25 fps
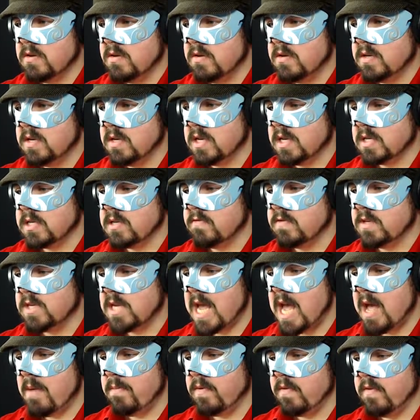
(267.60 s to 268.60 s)
Detective
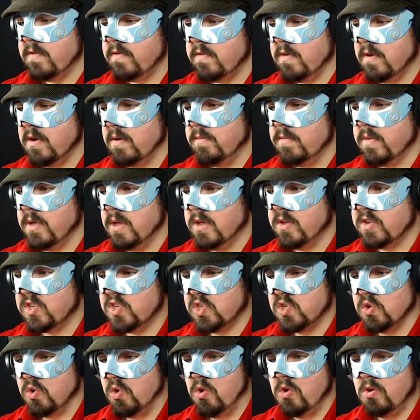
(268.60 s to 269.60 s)
Tap from
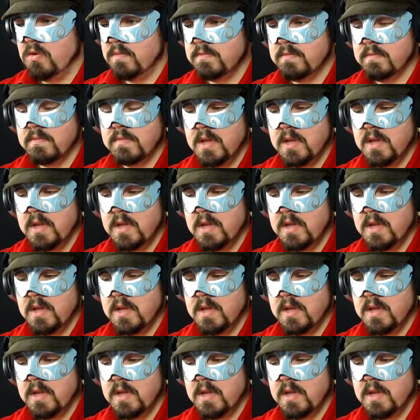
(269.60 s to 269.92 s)
Saw,